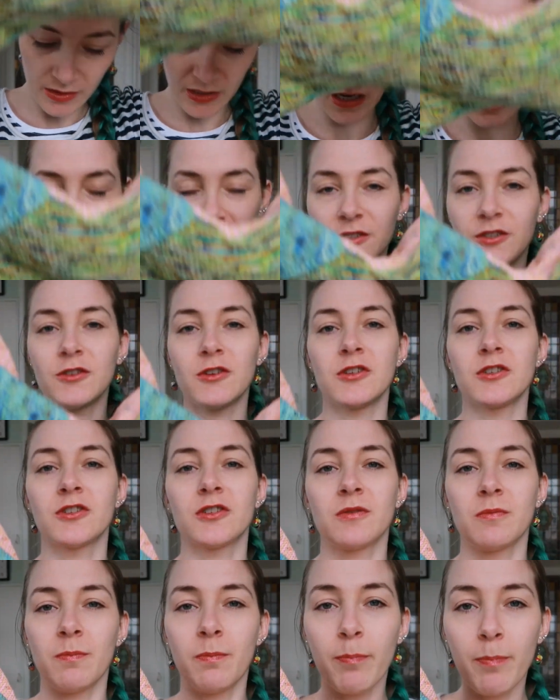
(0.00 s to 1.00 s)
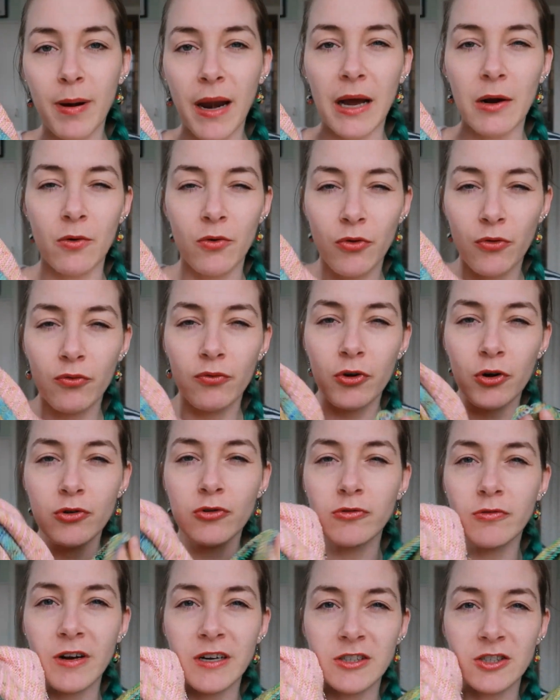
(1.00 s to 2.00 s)
and just plow
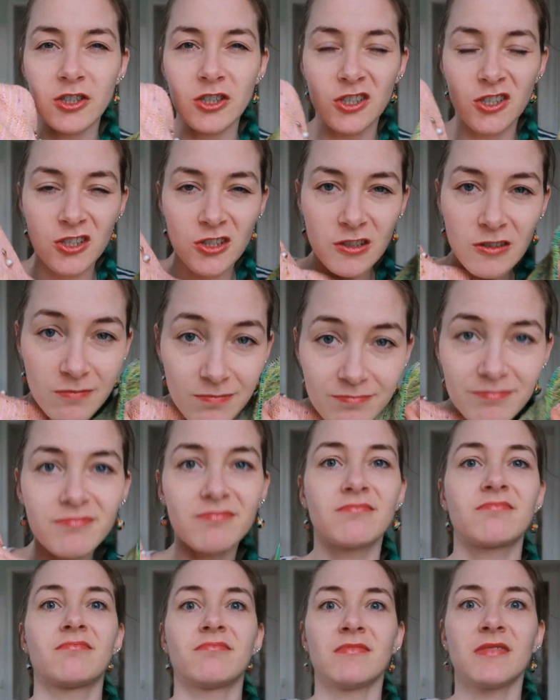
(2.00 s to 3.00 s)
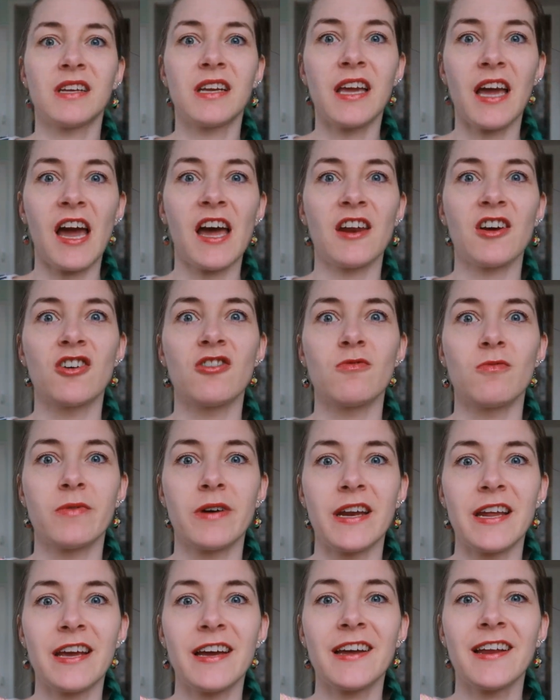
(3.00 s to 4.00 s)
through and just get on
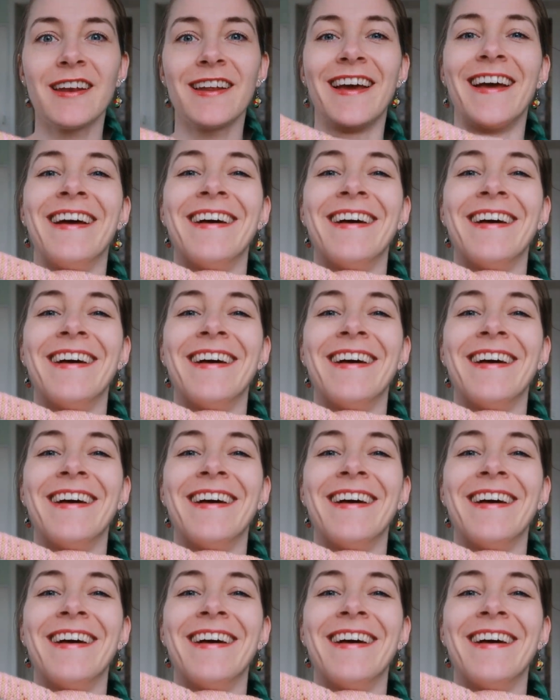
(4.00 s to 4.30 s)
with it.